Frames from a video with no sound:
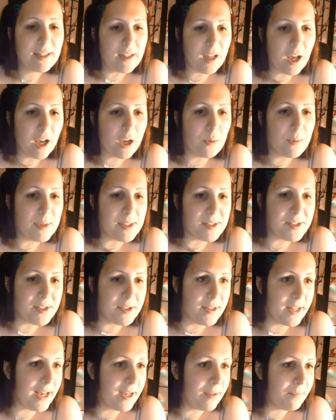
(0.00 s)
I always
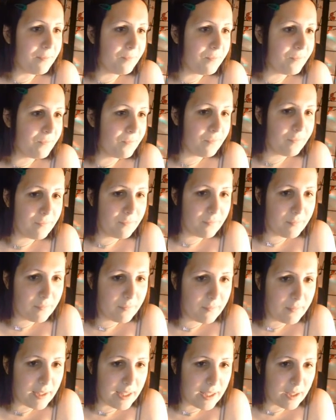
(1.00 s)
do that.
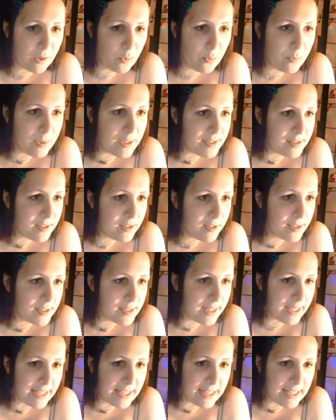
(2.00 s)
It always looks
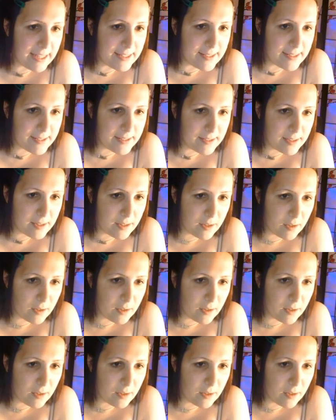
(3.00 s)
like it's